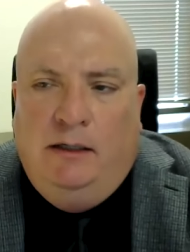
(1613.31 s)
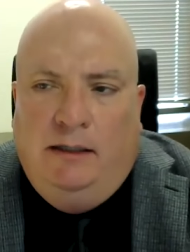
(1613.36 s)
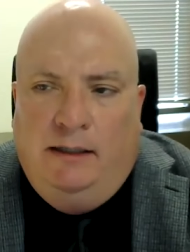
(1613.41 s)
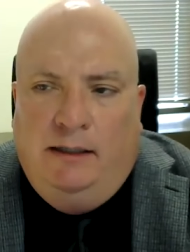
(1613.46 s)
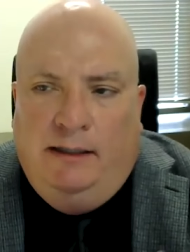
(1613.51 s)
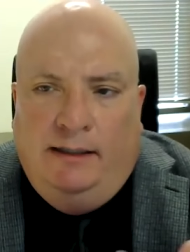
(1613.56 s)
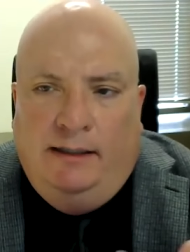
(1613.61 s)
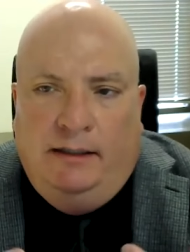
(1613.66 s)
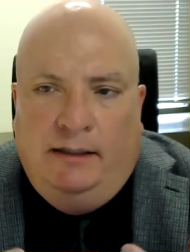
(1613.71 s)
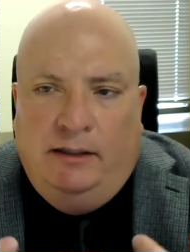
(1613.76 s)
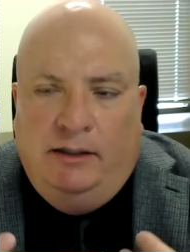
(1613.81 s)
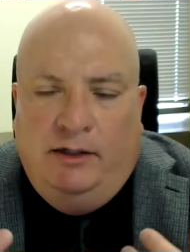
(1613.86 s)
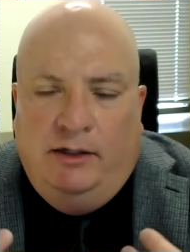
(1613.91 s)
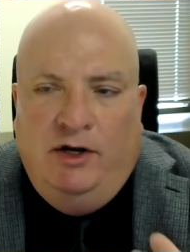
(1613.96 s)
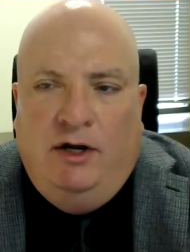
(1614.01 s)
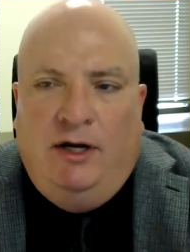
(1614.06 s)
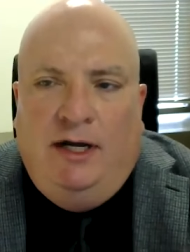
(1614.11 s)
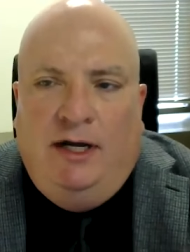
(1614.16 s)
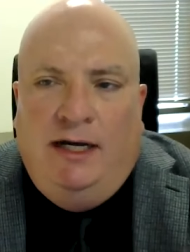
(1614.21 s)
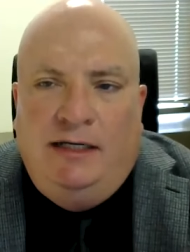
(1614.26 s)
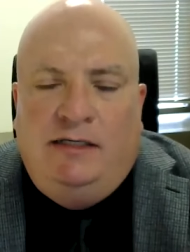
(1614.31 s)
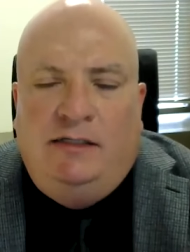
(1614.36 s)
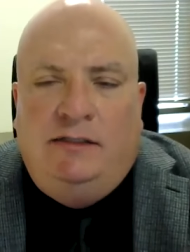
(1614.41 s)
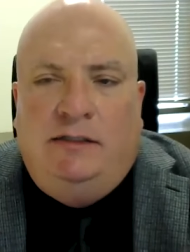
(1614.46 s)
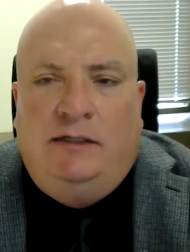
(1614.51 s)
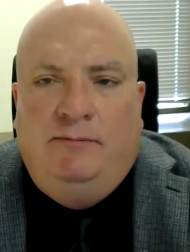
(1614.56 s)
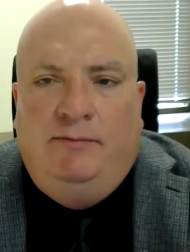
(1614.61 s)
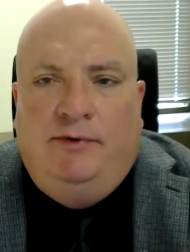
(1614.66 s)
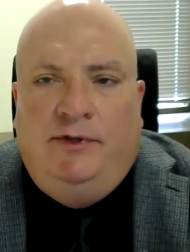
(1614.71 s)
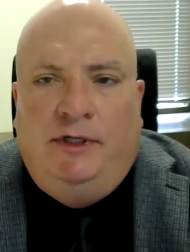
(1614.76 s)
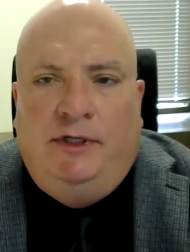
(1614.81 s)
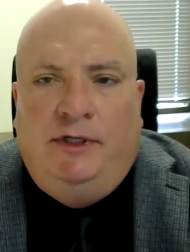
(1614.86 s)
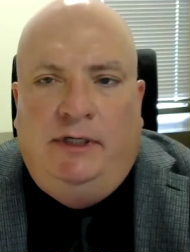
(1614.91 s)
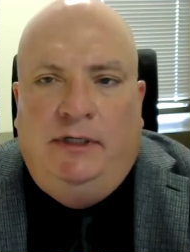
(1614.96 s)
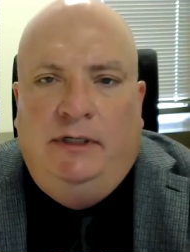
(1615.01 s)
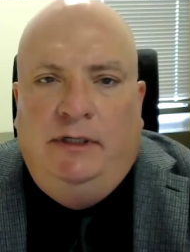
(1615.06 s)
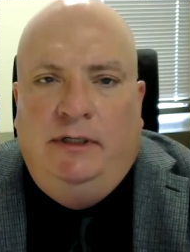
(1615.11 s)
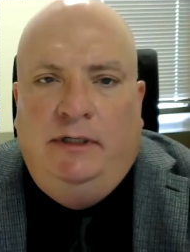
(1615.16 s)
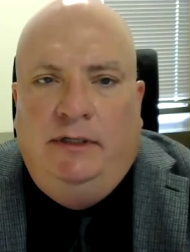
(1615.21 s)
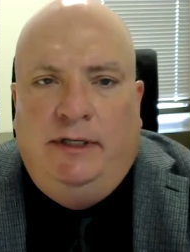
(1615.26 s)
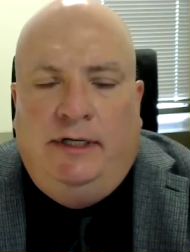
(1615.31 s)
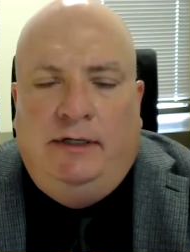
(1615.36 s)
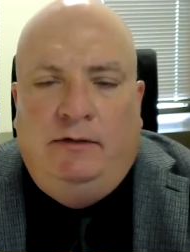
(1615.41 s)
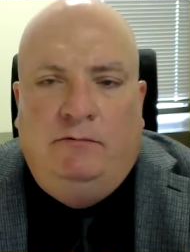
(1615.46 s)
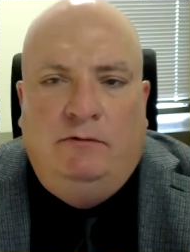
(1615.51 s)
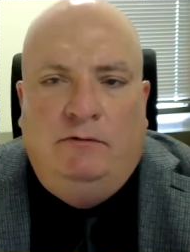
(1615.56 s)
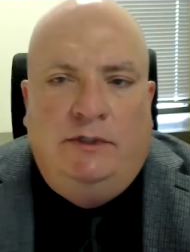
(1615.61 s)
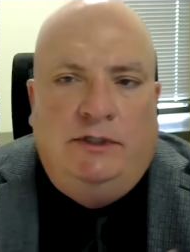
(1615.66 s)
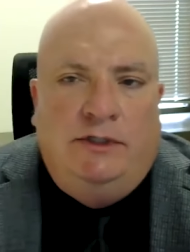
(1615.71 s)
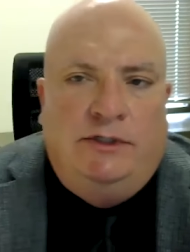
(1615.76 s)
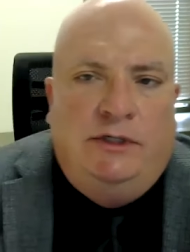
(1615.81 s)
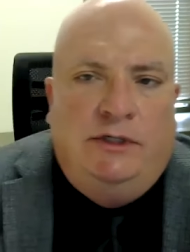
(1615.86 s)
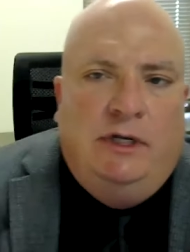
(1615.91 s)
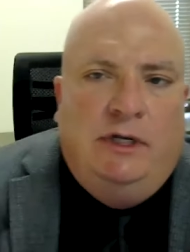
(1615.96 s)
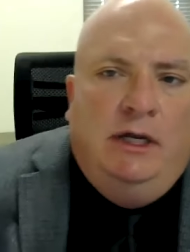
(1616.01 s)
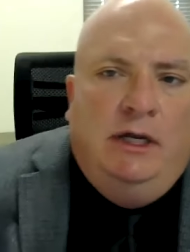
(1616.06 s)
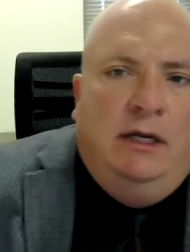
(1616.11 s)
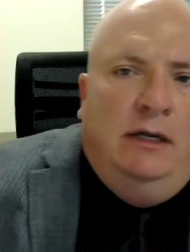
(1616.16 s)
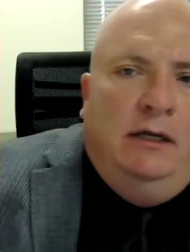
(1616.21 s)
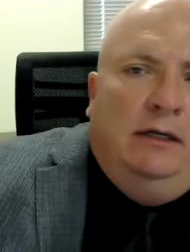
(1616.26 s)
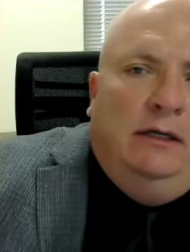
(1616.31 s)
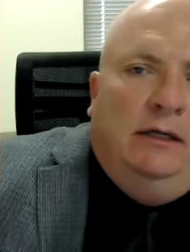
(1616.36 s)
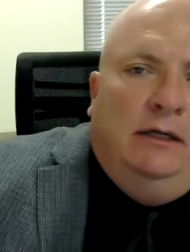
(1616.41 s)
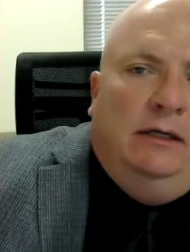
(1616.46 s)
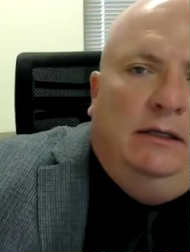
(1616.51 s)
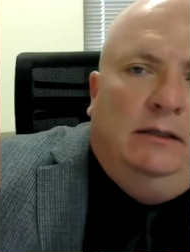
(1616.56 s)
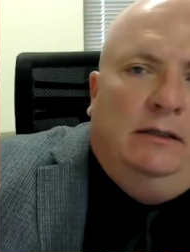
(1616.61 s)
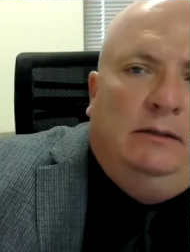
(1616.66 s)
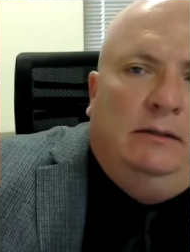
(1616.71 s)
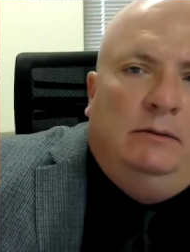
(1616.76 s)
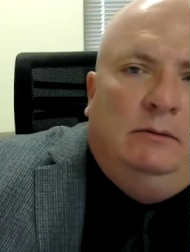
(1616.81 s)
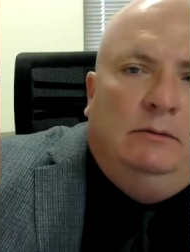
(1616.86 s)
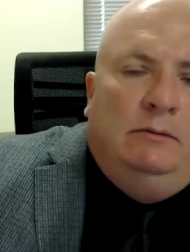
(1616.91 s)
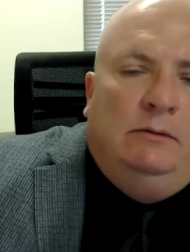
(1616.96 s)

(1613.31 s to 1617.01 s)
uh, not something that was uh,